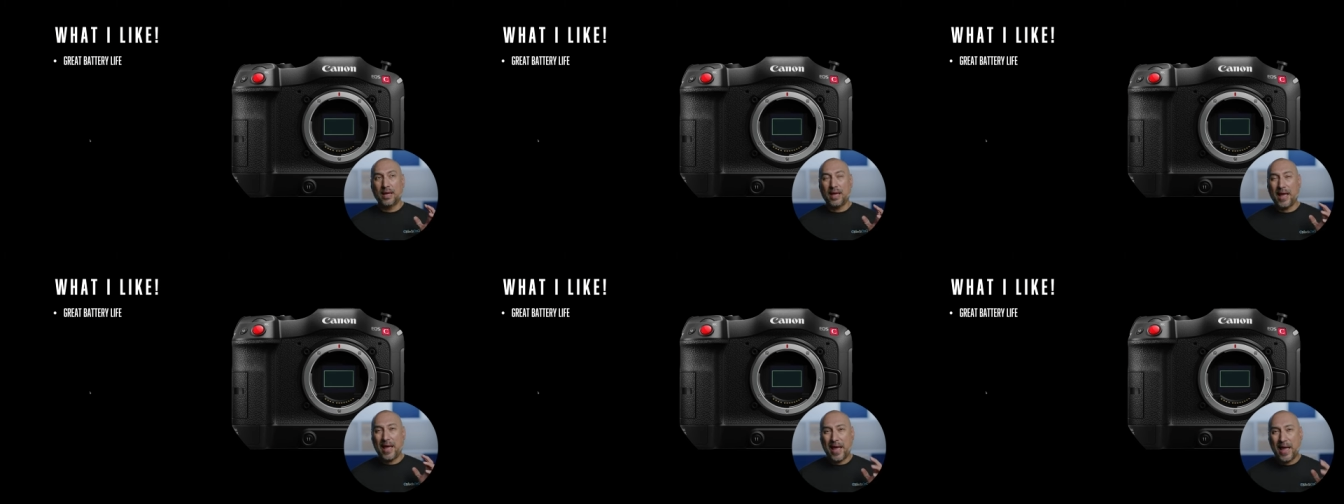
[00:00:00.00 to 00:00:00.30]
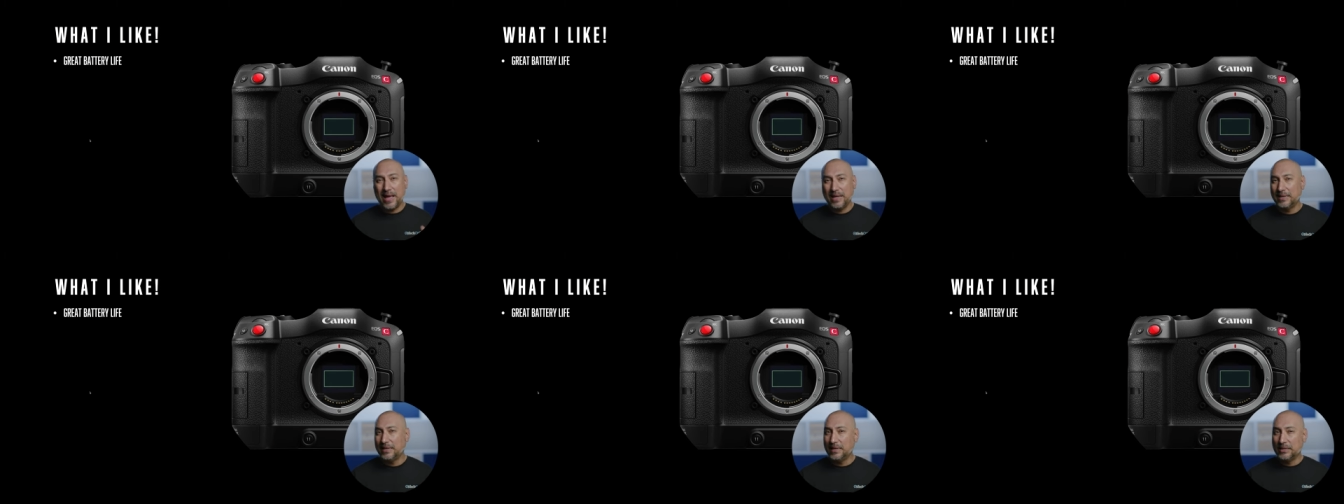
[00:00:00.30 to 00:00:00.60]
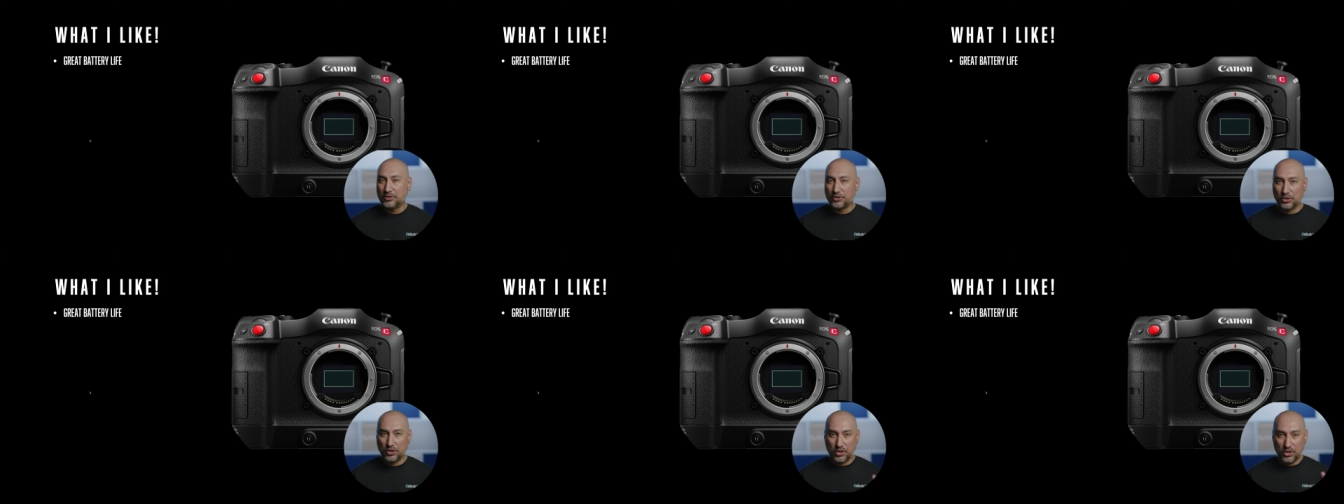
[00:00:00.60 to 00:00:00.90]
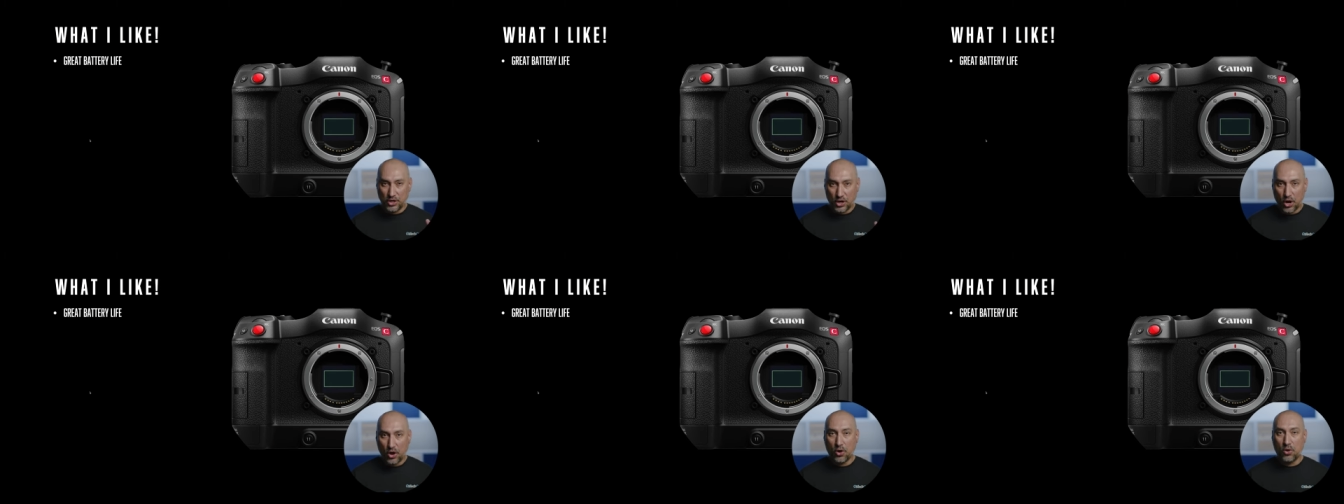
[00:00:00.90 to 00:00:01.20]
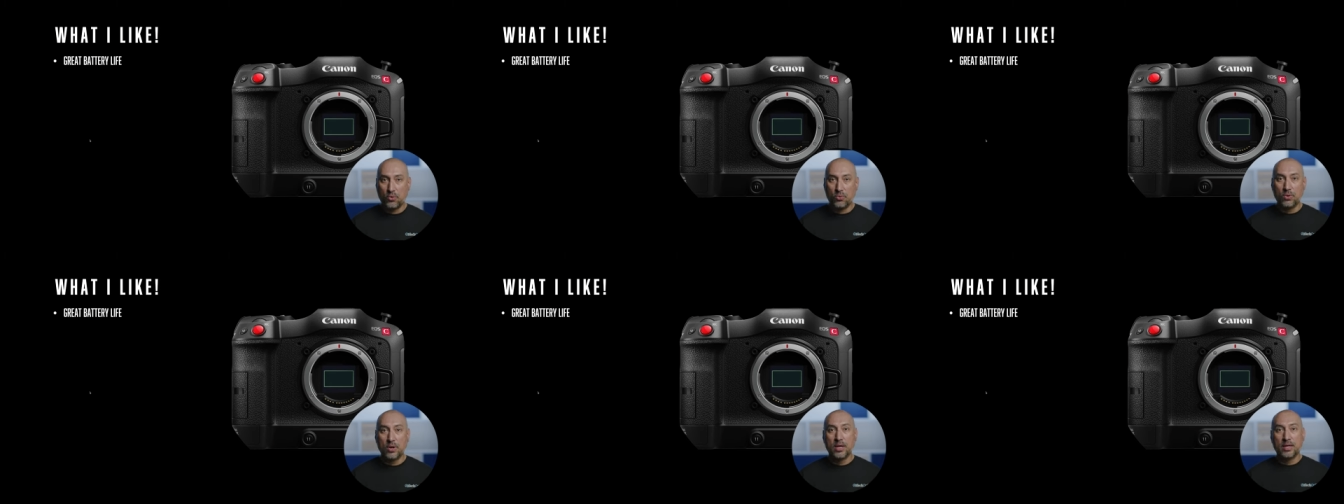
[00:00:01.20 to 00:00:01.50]
handy to
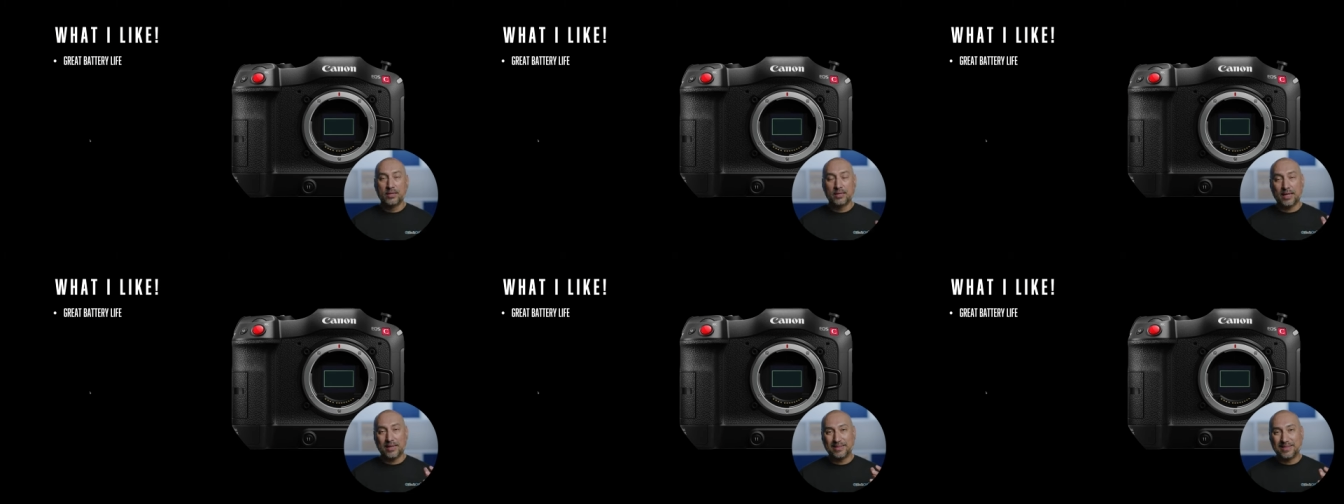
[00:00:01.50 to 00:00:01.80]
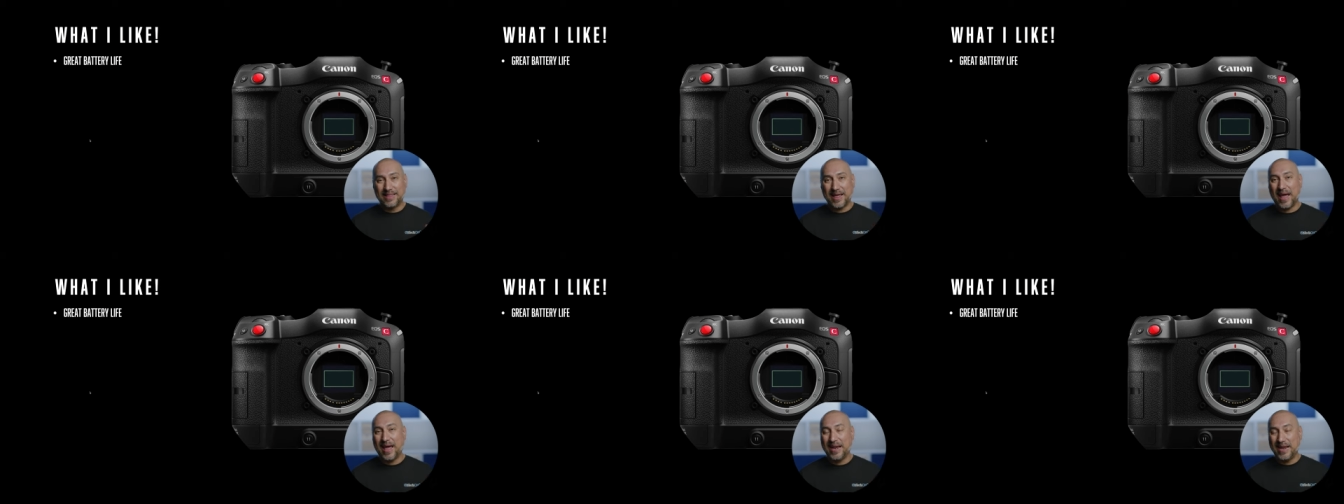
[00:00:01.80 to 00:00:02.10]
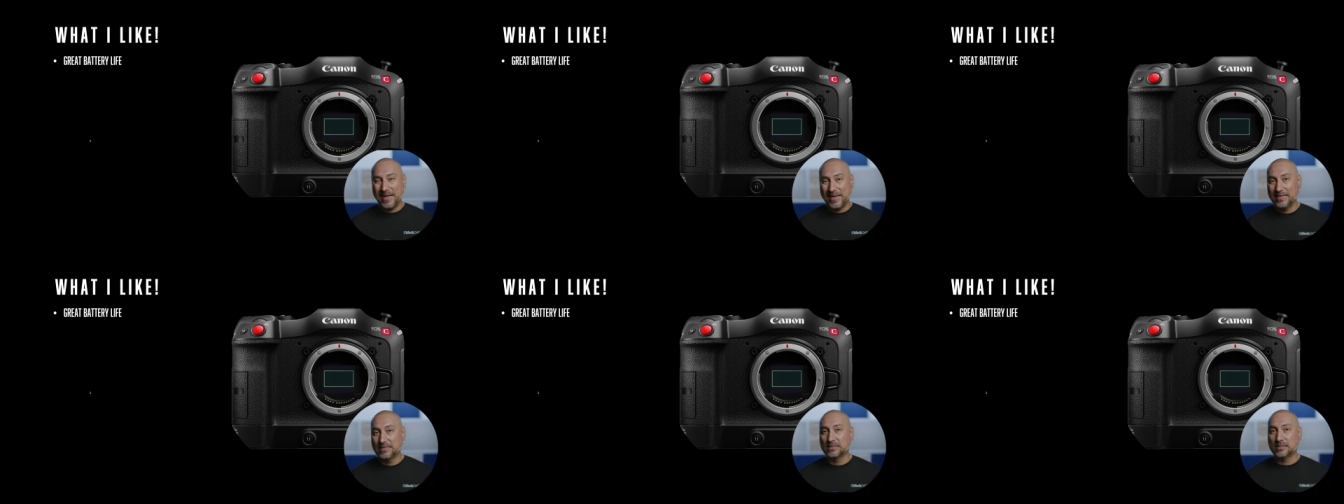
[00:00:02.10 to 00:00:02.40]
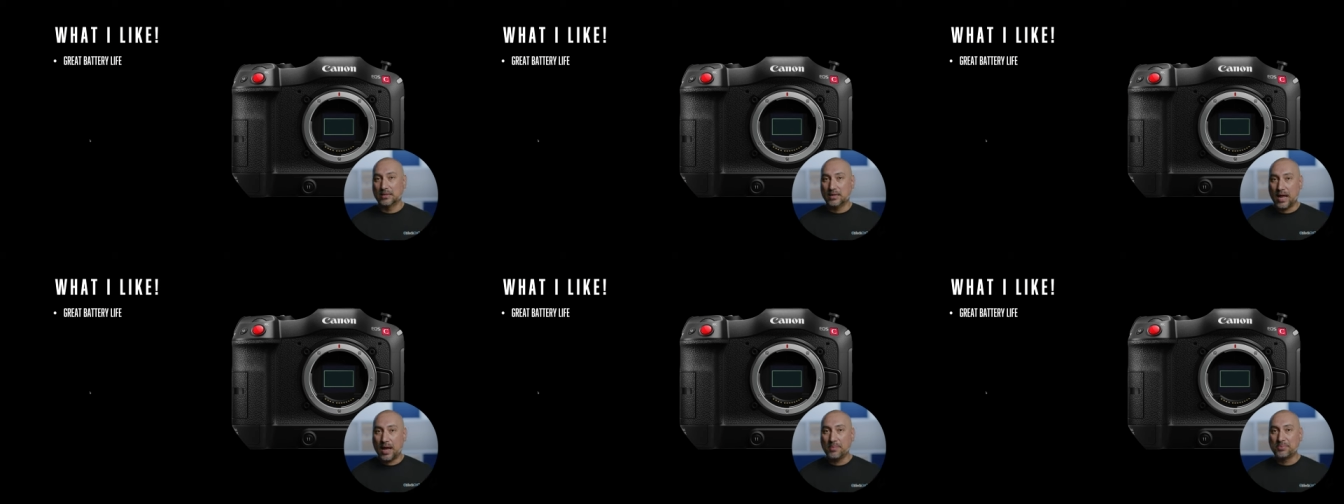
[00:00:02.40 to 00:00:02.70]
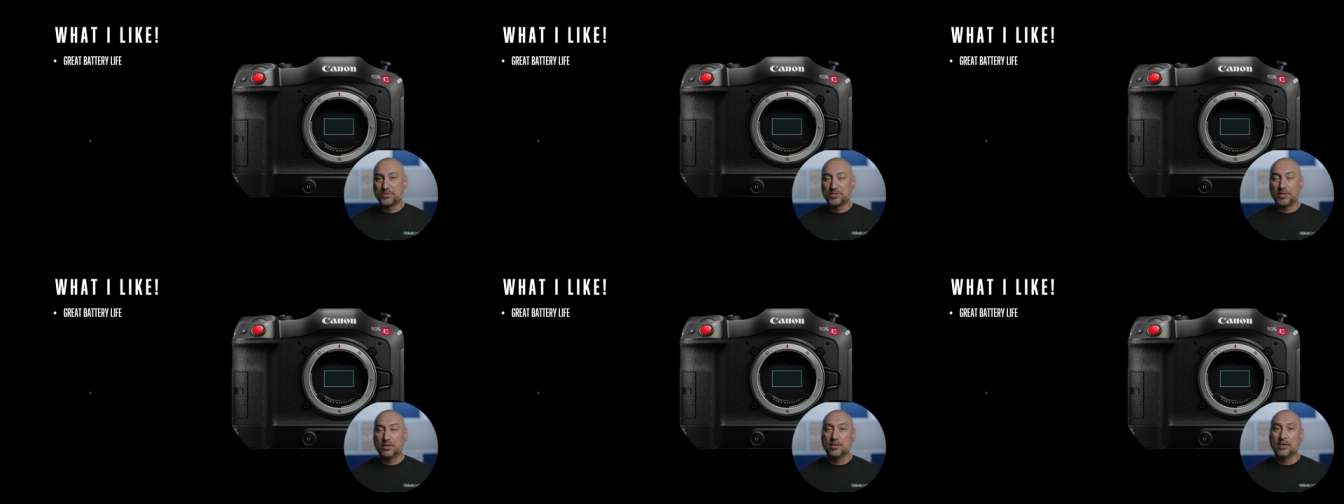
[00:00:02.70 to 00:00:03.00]
know that that is an
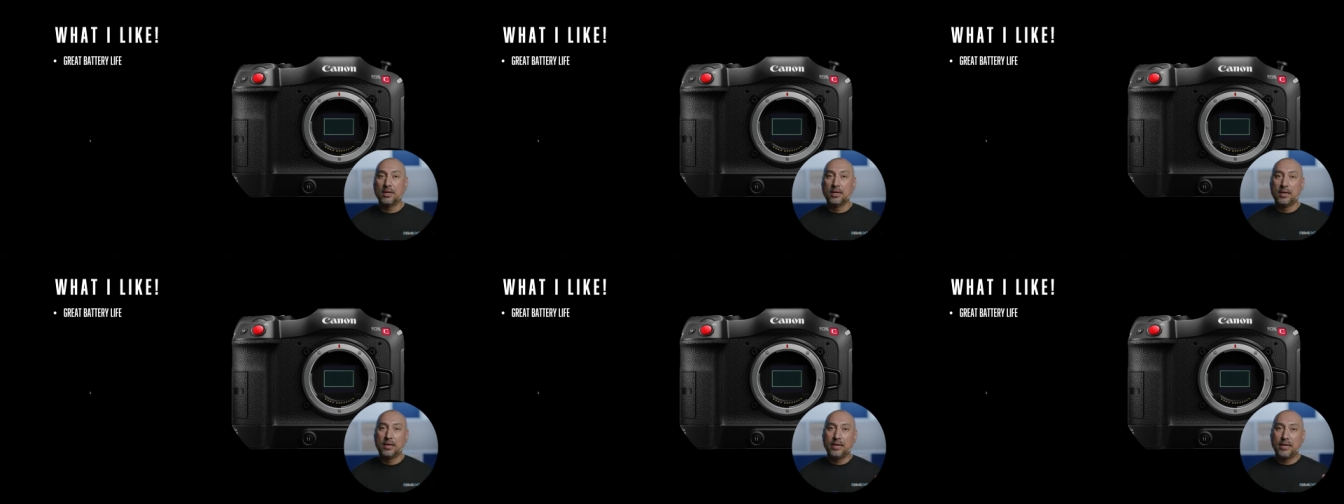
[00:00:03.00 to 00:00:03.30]
option